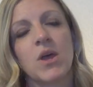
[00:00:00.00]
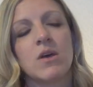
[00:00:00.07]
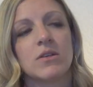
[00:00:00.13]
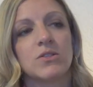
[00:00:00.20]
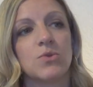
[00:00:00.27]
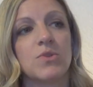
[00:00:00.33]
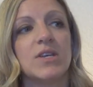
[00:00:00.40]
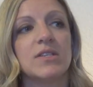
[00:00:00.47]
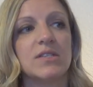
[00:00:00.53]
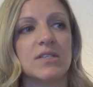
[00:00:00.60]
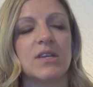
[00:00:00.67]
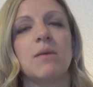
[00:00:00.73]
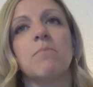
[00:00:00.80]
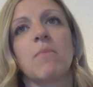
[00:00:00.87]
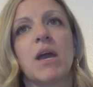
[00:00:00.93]
So this
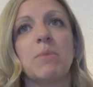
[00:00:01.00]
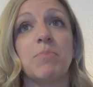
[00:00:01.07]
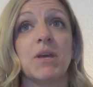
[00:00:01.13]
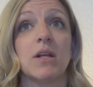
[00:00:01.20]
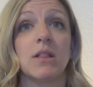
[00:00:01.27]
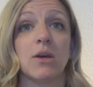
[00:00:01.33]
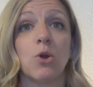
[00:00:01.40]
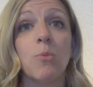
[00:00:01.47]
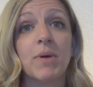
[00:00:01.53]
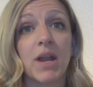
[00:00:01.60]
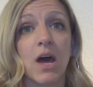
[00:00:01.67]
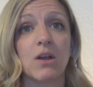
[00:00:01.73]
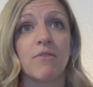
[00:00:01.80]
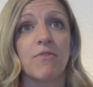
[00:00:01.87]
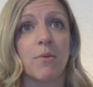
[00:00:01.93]
tip might be a little bit
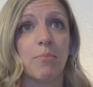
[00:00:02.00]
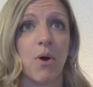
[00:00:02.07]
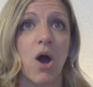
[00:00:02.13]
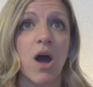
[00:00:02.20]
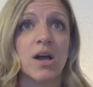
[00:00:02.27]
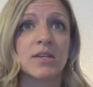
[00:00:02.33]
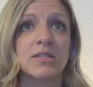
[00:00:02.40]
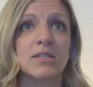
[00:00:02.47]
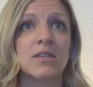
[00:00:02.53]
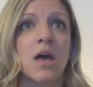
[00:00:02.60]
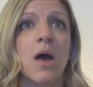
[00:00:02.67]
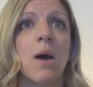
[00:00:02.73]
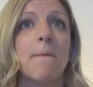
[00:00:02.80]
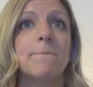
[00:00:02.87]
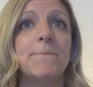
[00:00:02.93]
out of the box,
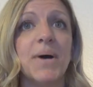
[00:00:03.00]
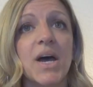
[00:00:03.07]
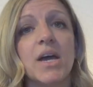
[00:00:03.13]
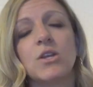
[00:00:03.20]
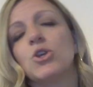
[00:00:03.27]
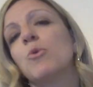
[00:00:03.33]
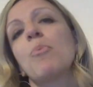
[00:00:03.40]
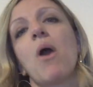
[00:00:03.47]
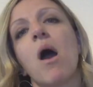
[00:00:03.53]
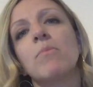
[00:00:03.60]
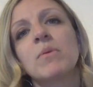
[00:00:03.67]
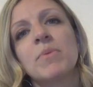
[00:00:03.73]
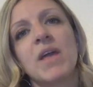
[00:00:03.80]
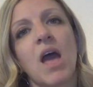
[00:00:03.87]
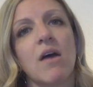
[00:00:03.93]
but you
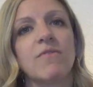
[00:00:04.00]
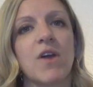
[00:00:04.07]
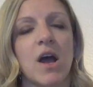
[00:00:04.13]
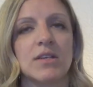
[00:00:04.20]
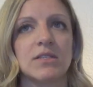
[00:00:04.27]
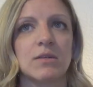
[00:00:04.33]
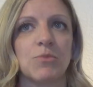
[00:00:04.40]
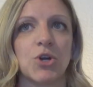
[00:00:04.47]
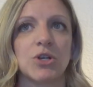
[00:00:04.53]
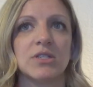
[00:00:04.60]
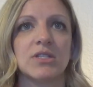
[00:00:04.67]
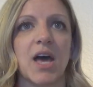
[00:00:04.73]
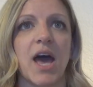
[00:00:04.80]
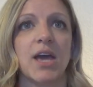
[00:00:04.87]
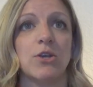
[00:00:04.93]
probably have
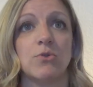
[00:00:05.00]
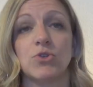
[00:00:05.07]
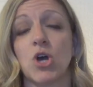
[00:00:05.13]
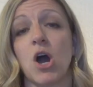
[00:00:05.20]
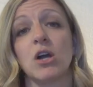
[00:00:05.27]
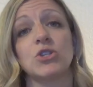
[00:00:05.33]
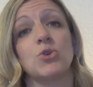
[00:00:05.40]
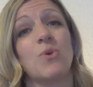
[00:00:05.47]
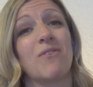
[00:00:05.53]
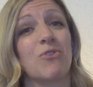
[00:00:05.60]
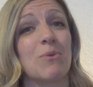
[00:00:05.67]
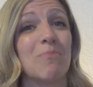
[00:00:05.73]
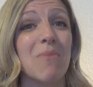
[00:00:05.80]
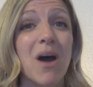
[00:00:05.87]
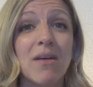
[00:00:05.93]
customers that you talk to
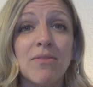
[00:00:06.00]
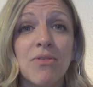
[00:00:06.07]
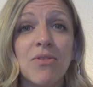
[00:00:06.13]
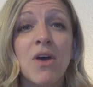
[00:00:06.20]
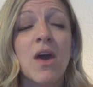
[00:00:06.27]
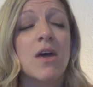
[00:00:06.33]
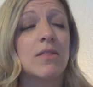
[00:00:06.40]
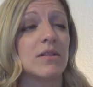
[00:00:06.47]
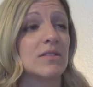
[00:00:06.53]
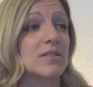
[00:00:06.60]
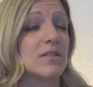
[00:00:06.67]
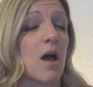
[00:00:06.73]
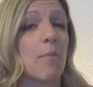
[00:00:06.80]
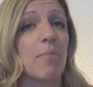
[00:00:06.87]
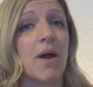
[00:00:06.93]
every month that
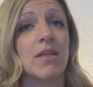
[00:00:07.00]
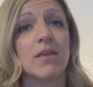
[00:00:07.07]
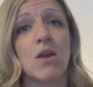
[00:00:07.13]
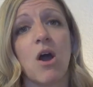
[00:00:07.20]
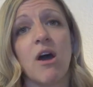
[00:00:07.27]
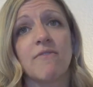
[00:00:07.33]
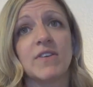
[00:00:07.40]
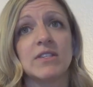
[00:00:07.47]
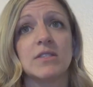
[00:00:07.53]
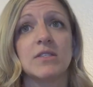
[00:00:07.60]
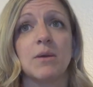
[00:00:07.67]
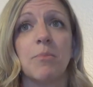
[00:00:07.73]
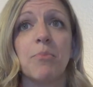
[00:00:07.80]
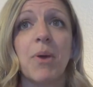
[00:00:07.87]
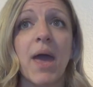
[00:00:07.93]
stop by the office
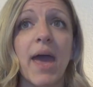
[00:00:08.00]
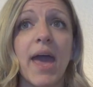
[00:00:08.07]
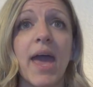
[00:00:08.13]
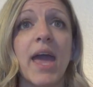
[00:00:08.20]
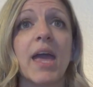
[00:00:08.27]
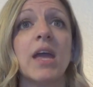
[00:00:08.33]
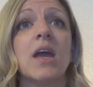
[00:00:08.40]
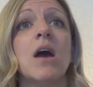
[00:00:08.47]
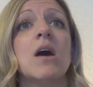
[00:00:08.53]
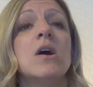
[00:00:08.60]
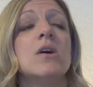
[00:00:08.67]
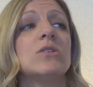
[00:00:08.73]
to pay.